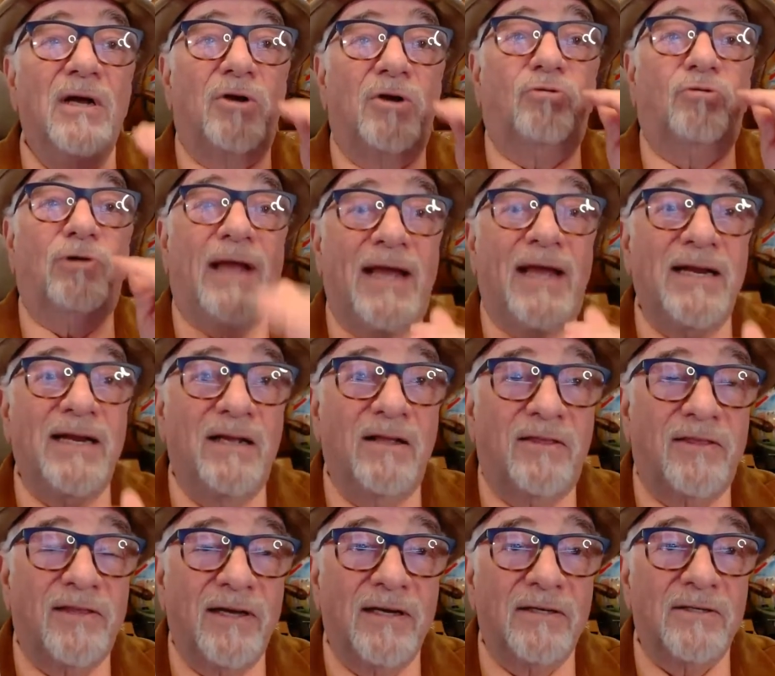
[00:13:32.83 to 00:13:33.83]
creating
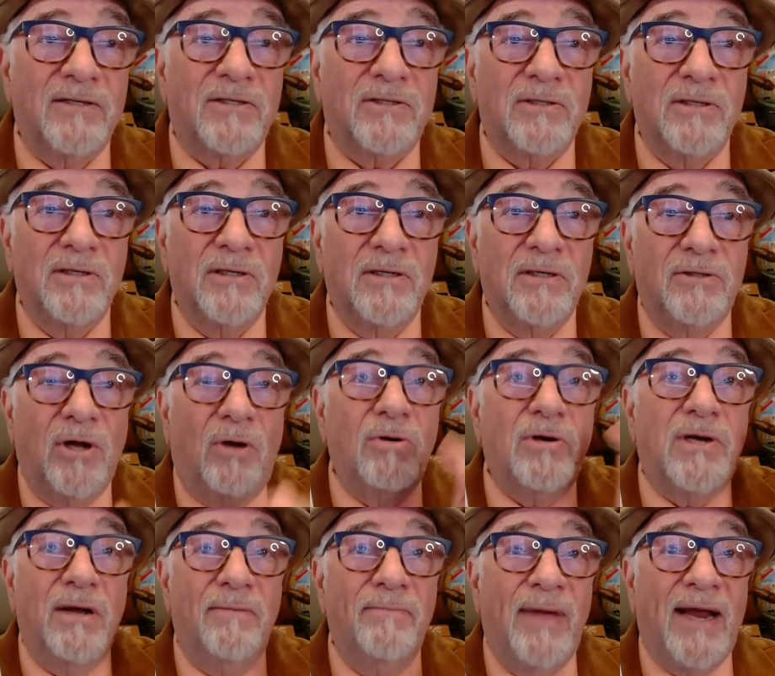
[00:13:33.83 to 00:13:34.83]
things. Don't
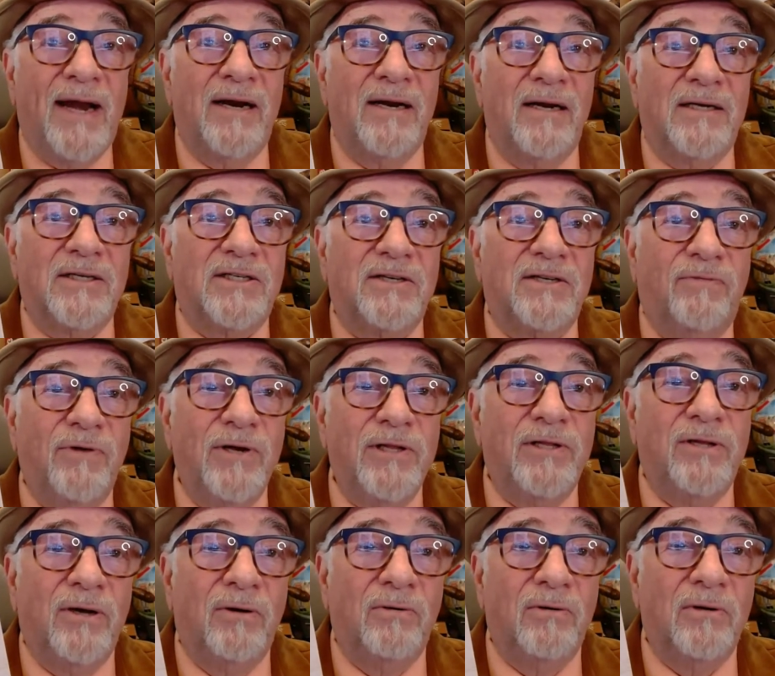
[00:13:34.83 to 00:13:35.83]
get mad at us if we
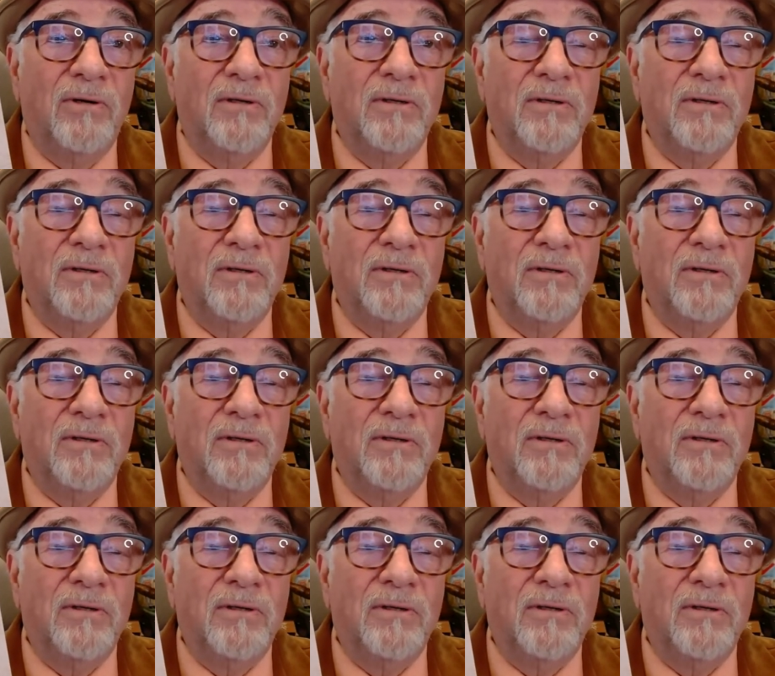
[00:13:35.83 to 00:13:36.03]
do.